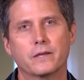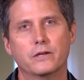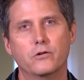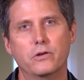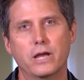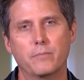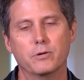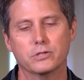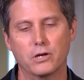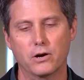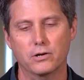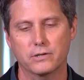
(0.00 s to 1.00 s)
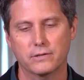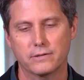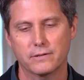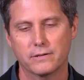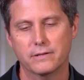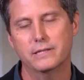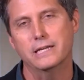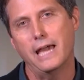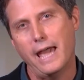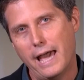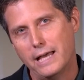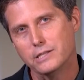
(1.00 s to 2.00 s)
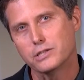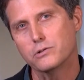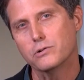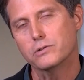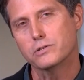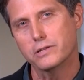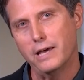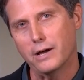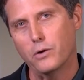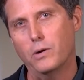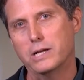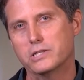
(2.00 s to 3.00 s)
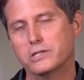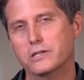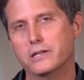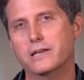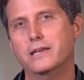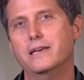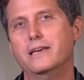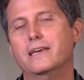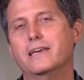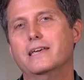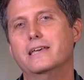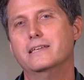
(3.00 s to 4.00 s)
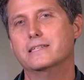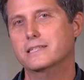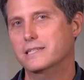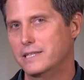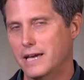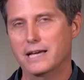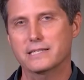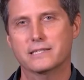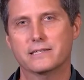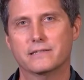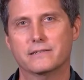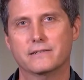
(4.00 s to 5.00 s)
your neighbor's heart? The answer to that question is yes.